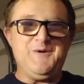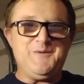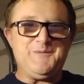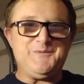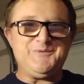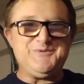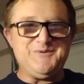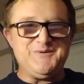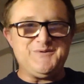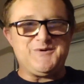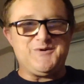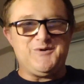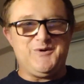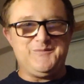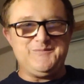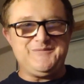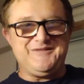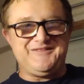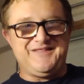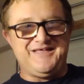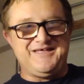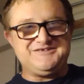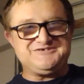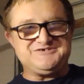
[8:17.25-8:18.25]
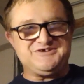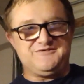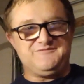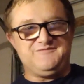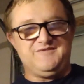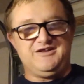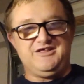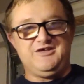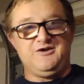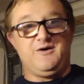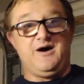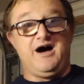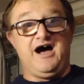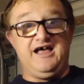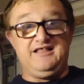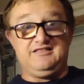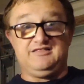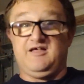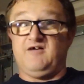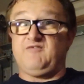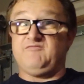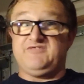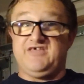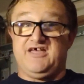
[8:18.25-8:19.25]
We'll do a Coleman lantern video. I
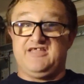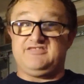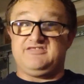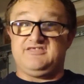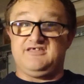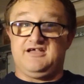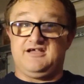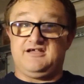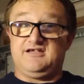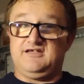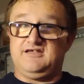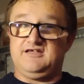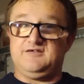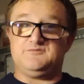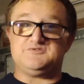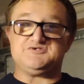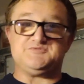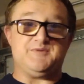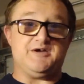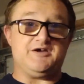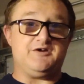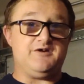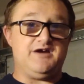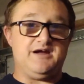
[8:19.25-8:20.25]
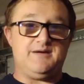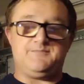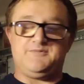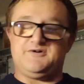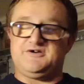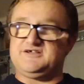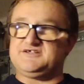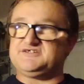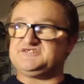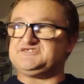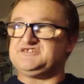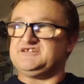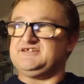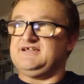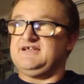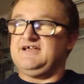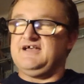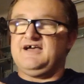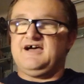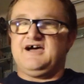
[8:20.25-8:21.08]
love that thing. It was my grandpa's.